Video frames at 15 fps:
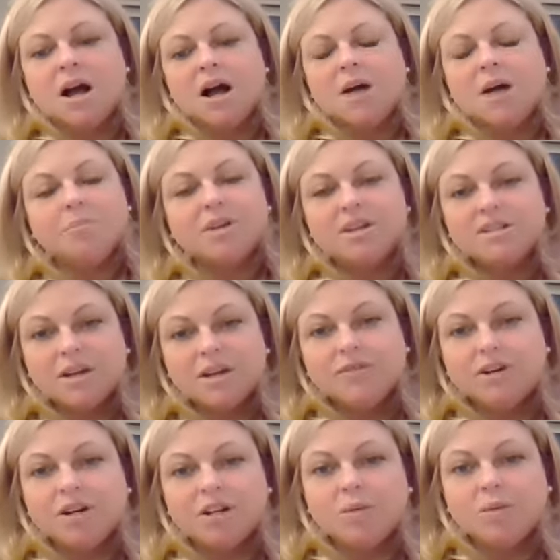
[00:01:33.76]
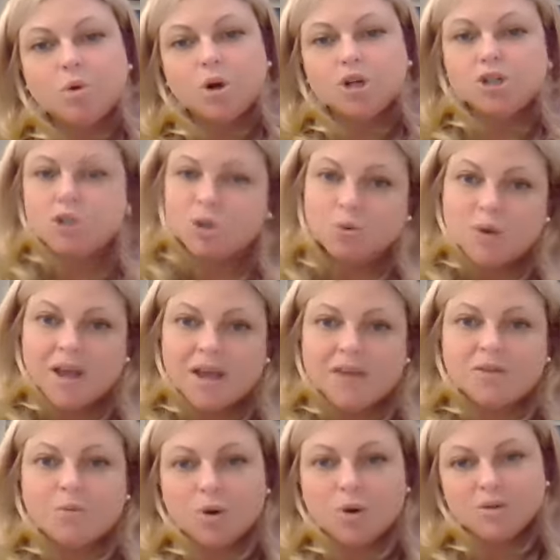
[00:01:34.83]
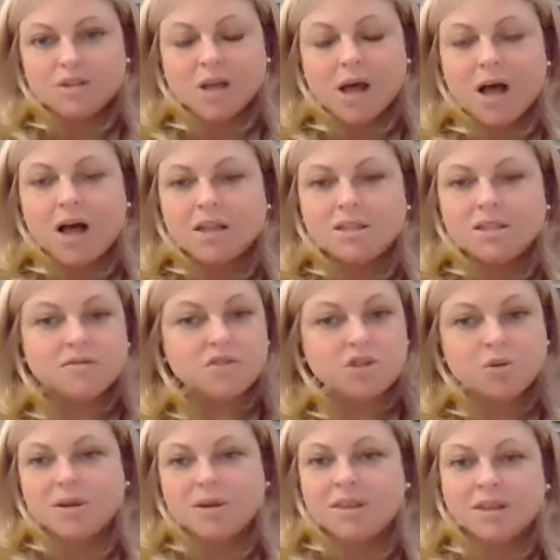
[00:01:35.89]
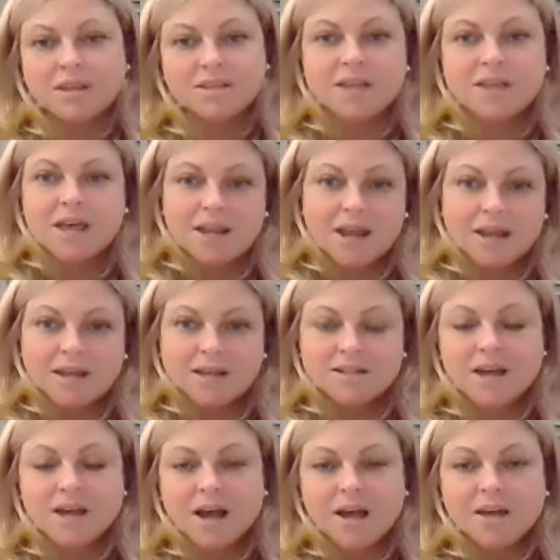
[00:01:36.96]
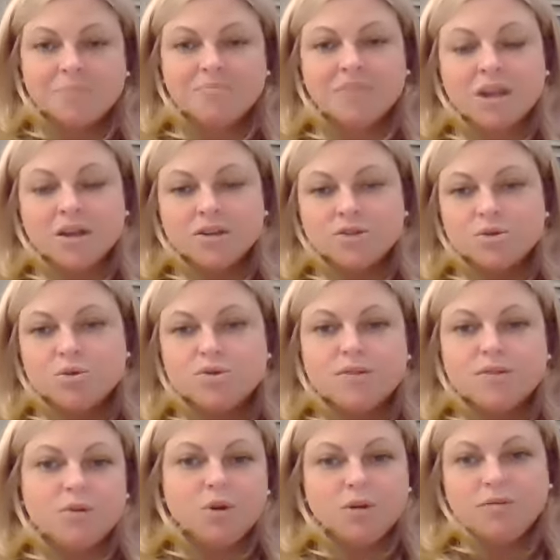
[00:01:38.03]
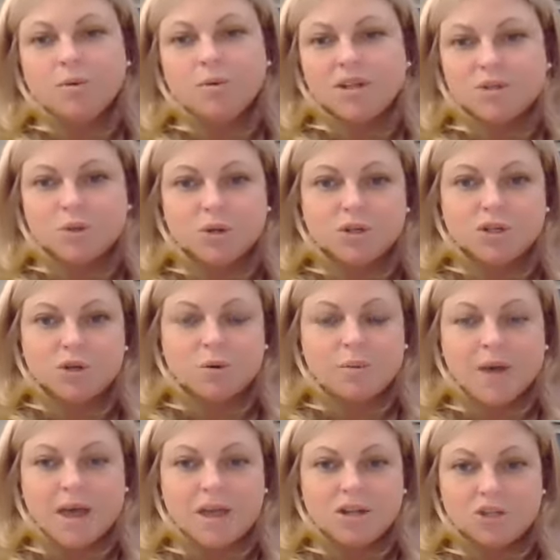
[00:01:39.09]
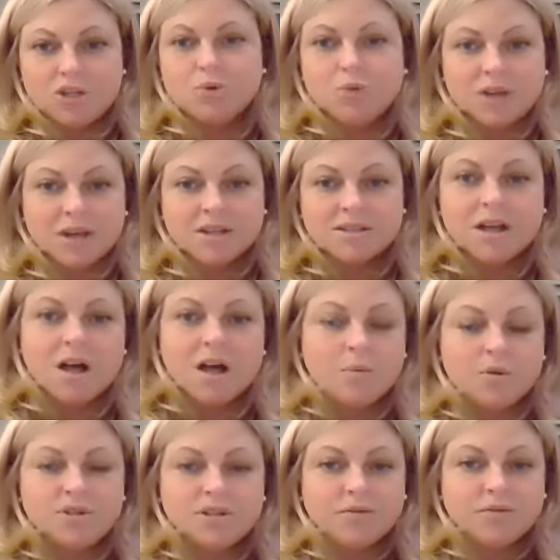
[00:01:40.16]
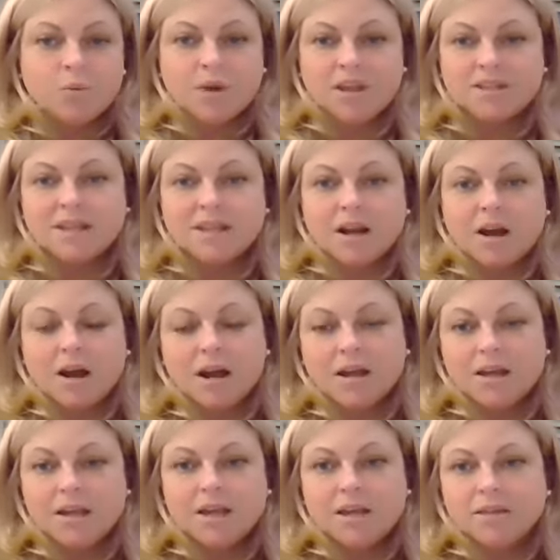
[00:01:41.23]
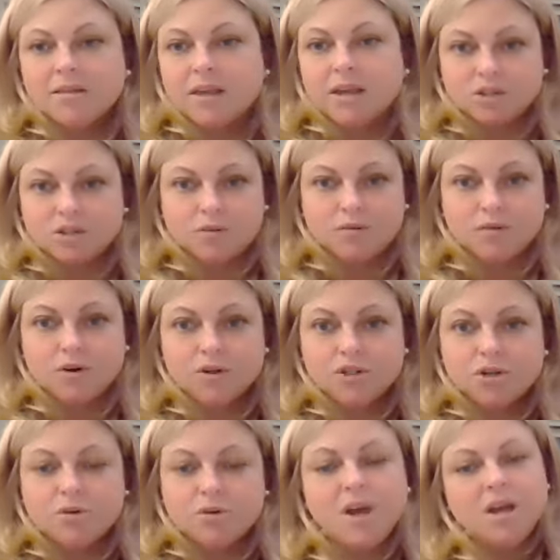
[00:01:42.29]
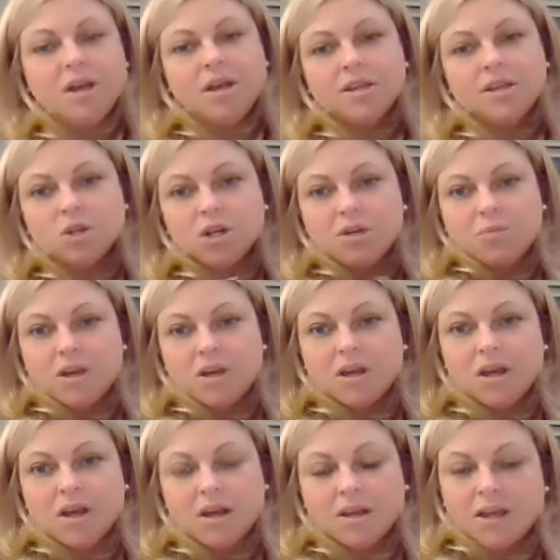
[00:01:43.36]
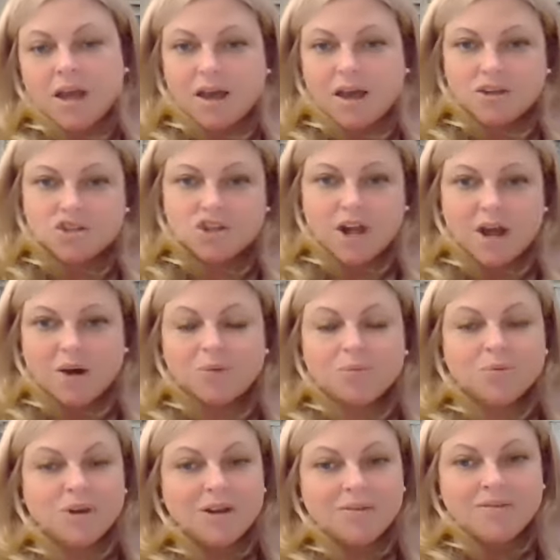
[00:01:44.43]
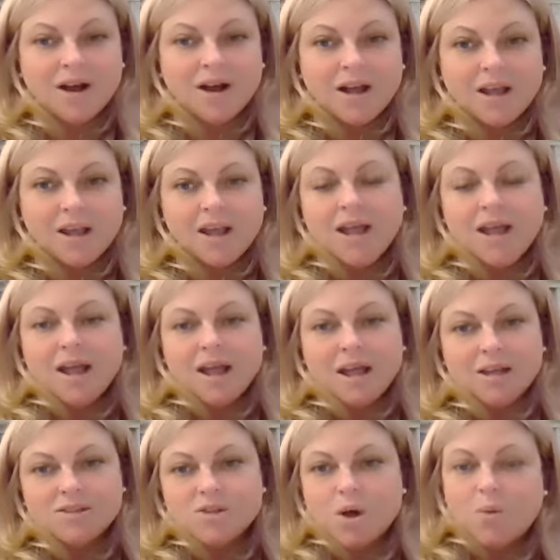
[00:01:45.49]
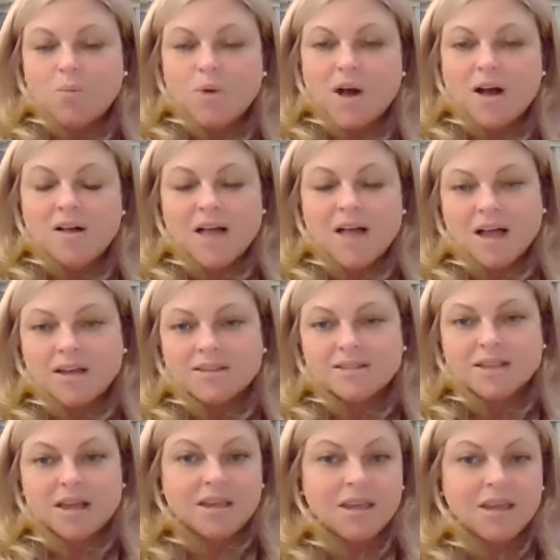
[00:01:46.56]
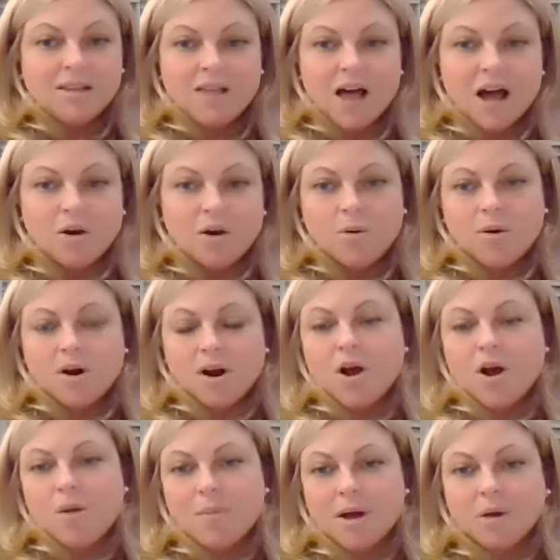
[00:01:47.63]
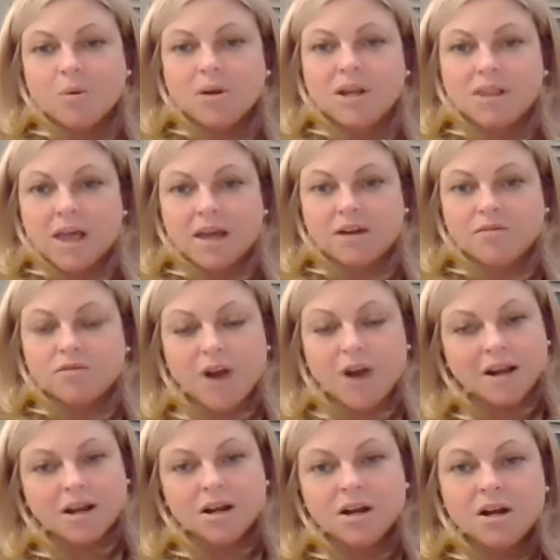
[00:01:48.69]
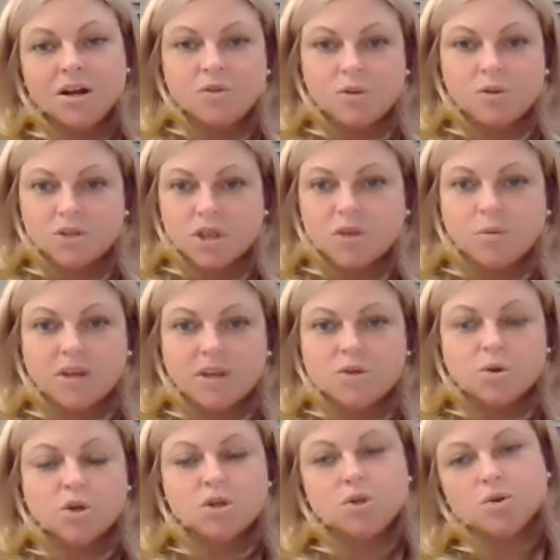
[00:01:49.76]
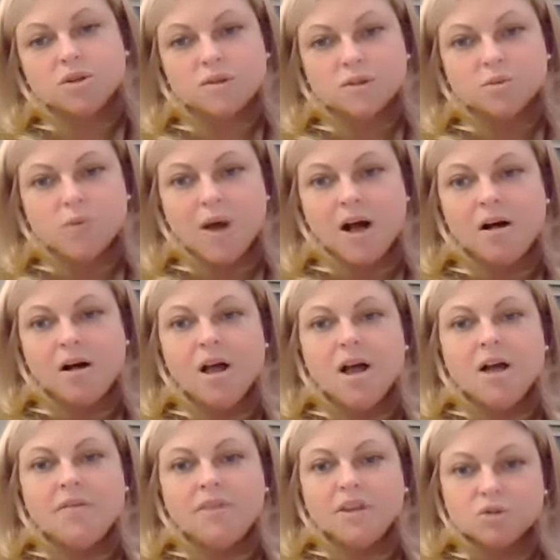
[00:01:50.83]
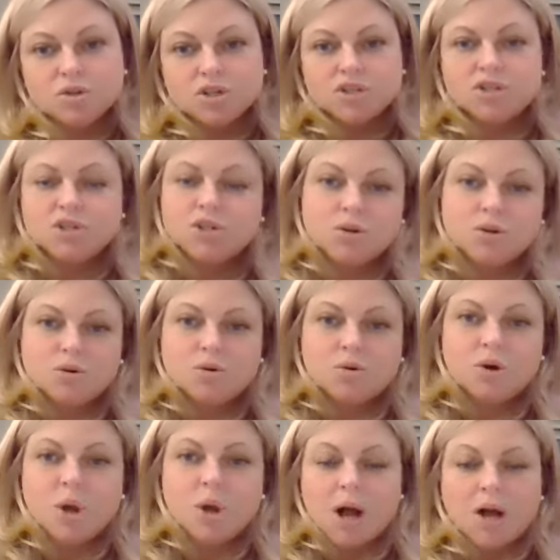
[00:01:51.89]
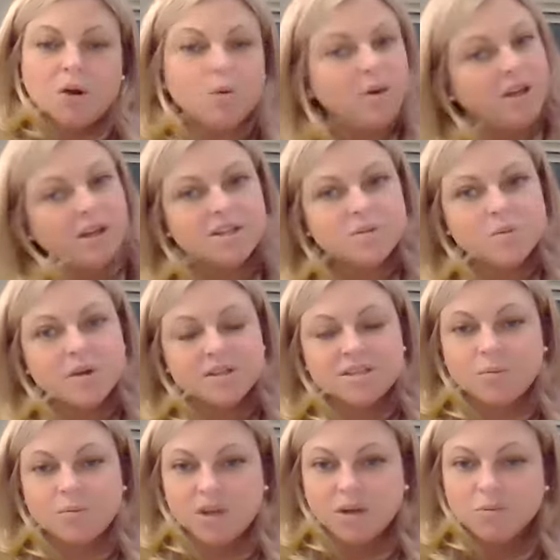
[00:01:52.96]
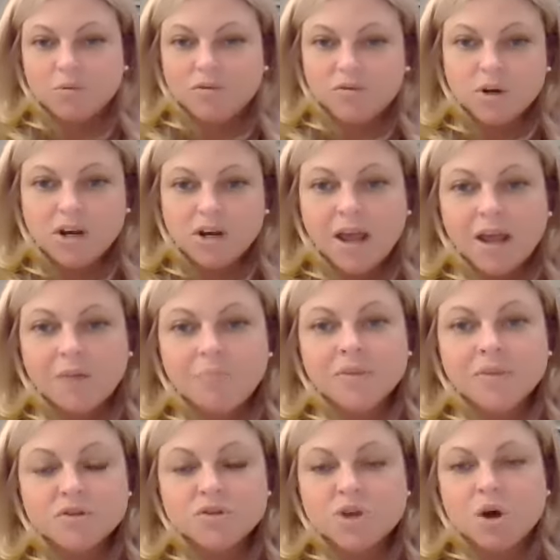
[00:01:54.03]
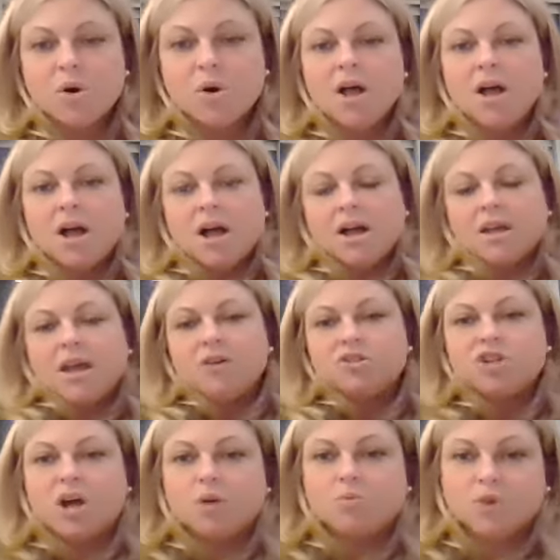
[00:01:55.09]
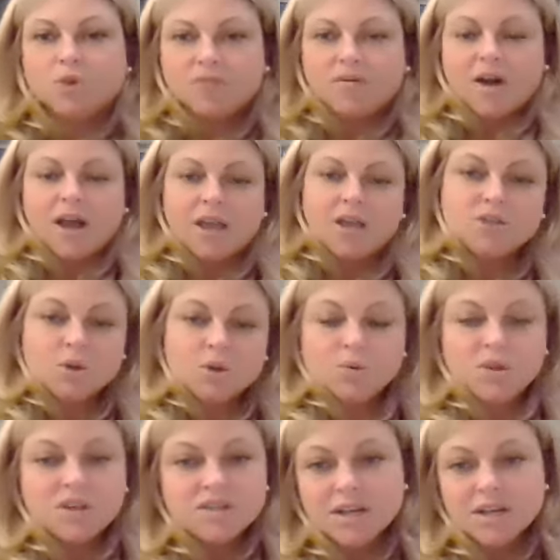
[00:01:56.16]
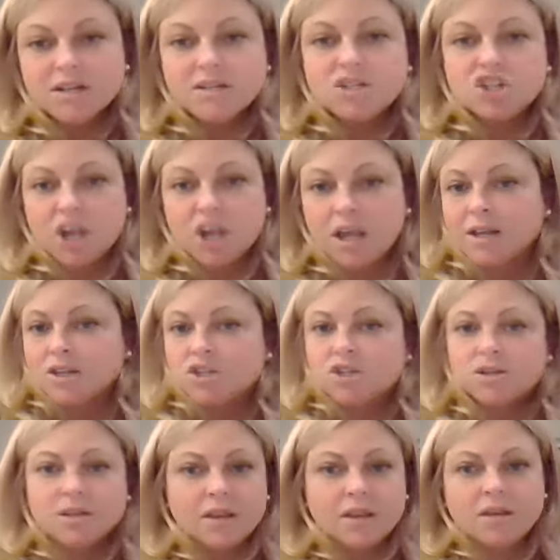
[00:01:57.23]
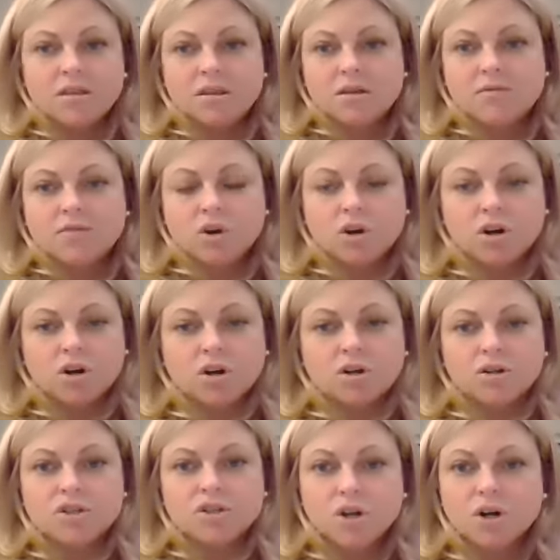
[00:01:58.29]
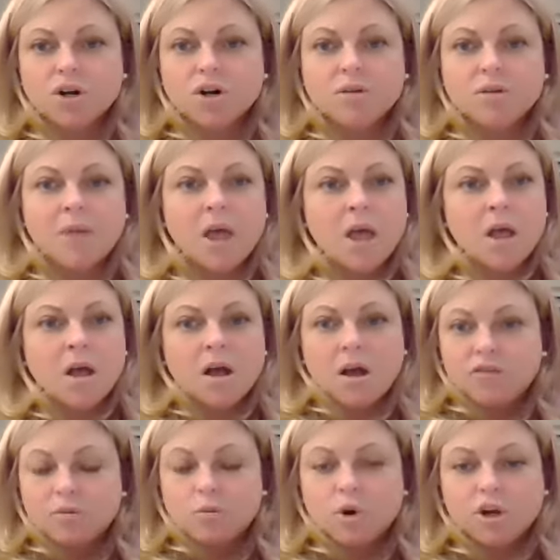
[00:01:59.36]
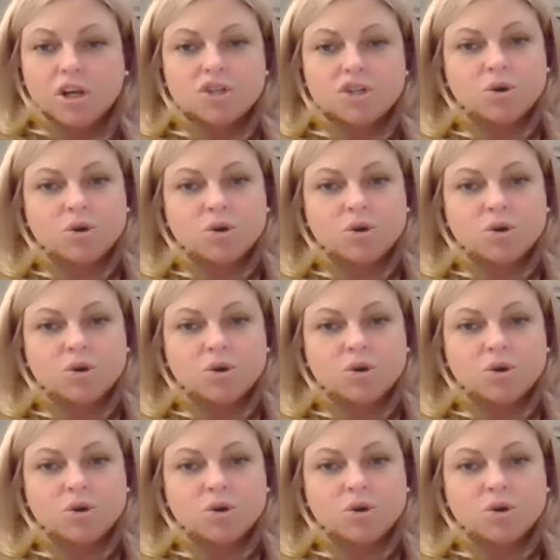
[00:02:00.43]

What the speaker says: But it's definitely important to weigh the pros and cons of doing this at any time. So there's a few different ways you can do this. A couple different ways that I like to refer to is going to be a cash out refi, as well as a HELOC or a home equity line of credit. There's other ways you can do this as well. These are just two quick and easy ones that we can review today. So a cash out refi. So this can change the length of your term of your mortgage.